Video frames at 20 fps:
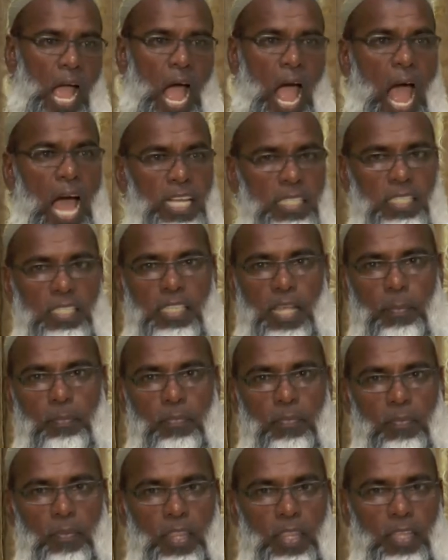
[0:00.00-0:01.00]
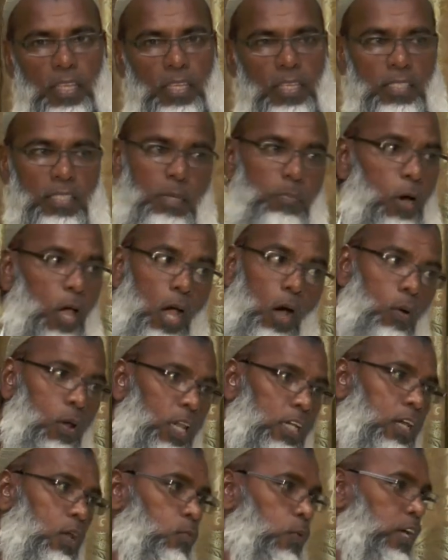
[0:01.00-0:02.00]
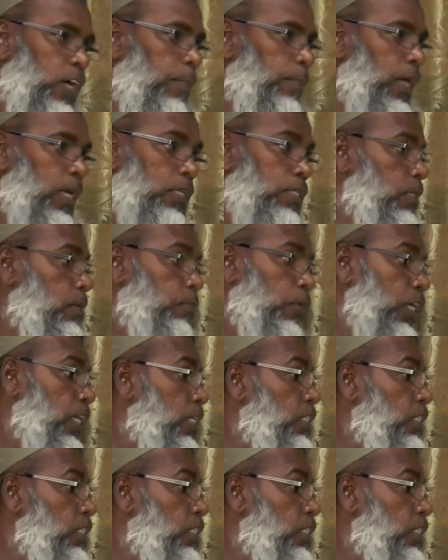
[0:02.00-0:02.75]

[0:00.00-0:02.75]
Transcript: Ask them. Say, boy, how can I wake up like this? Say, brother,